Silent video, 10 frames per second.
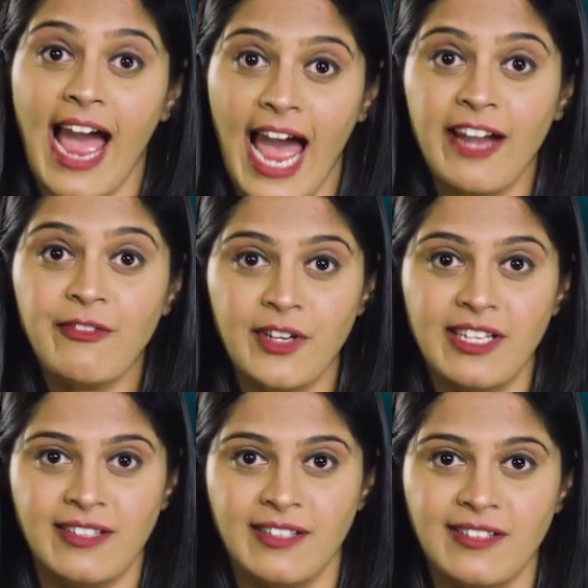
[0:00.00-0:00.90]
and
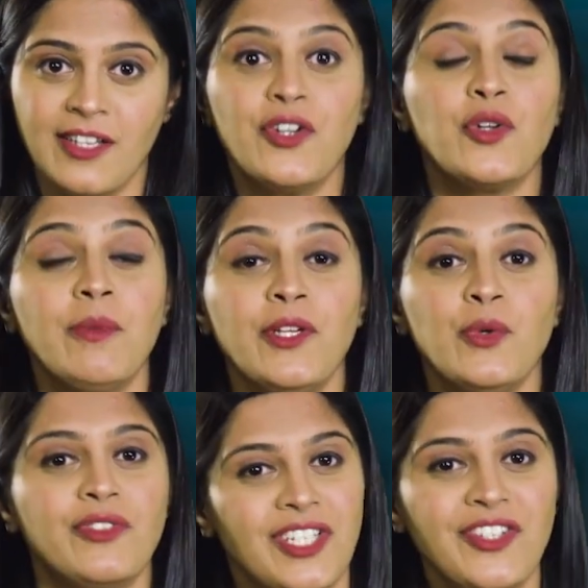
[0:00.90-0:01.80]
phrases to be
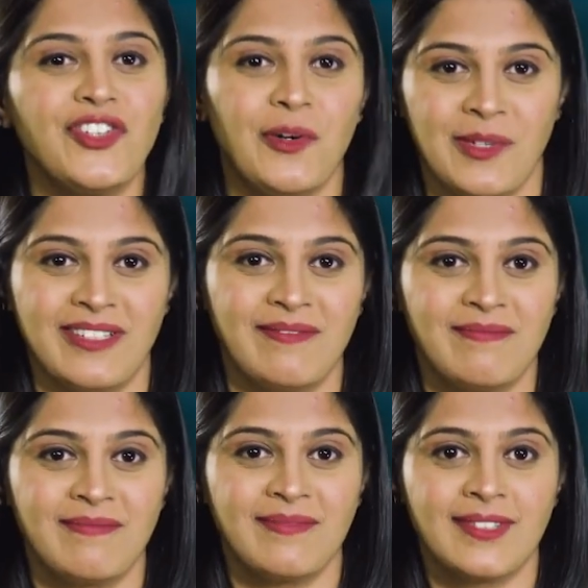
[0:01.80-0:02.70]
used in German.
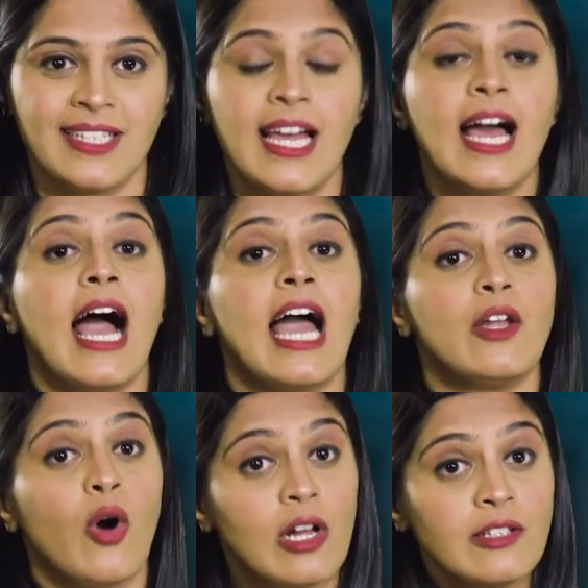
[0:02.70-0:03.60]
I'll
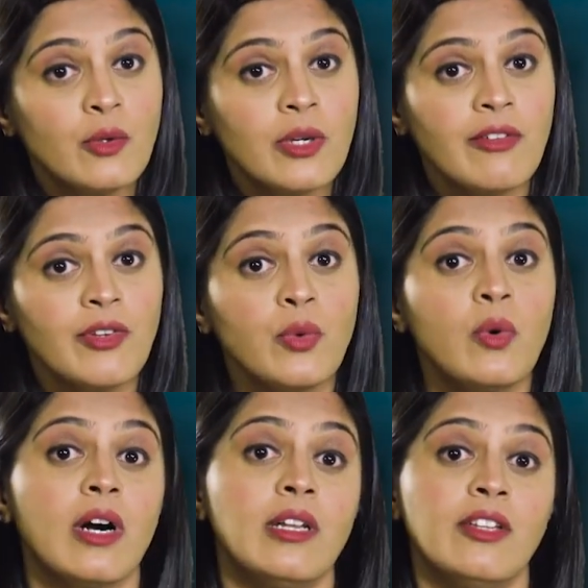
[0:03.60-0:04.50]
also give
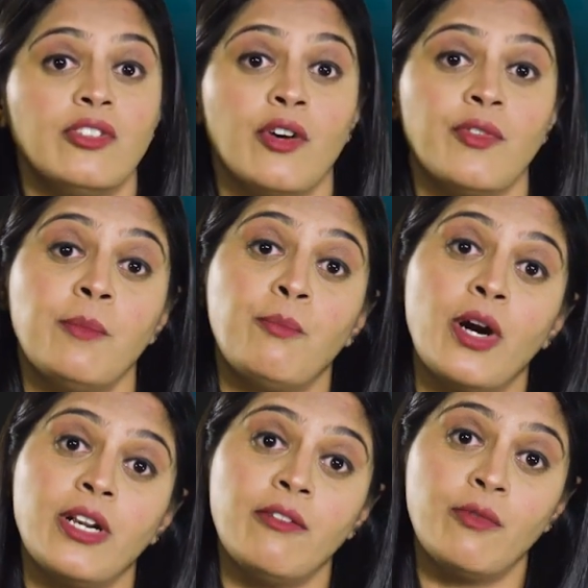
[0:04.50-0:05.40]
you a list of
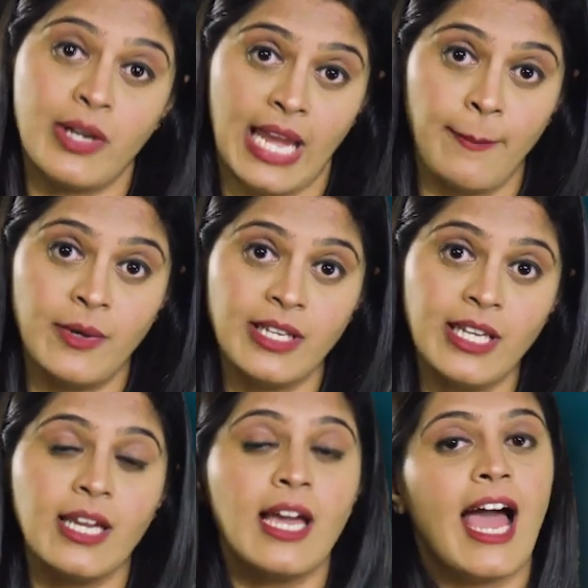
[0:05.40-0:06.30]
important
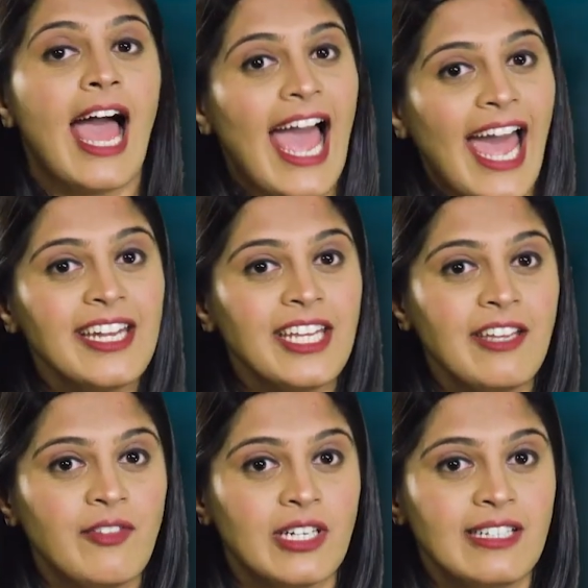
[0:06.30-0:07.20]
vocabulary and
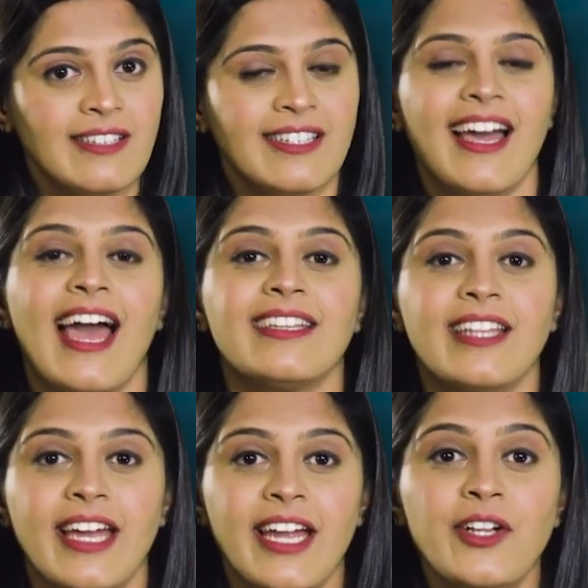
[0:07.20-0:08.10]
keywords at
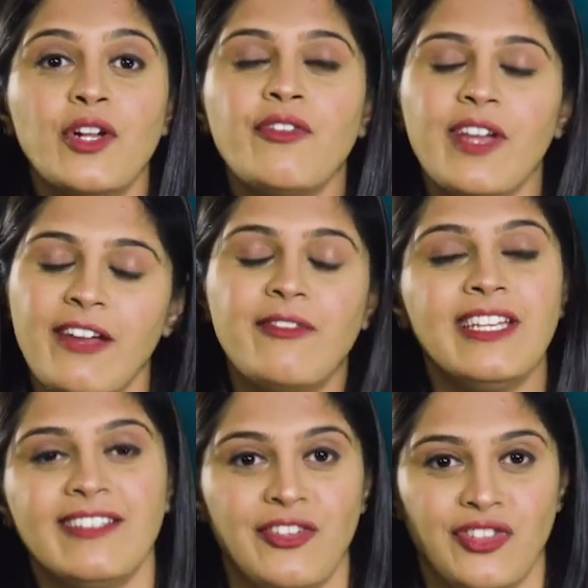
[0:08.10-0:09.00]
the end of
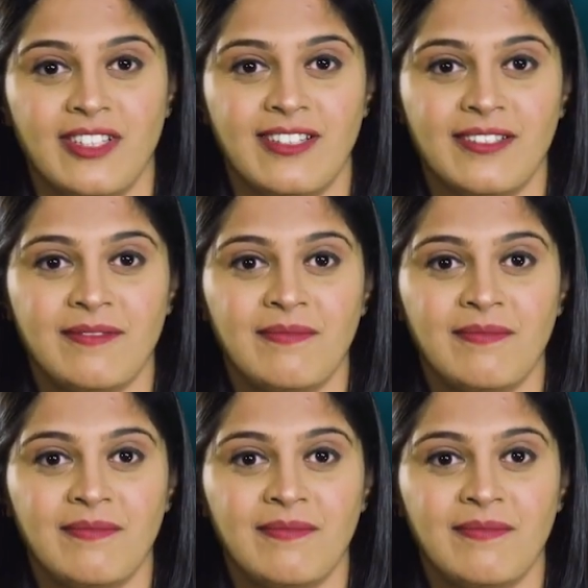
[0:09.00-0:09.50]
every sessions.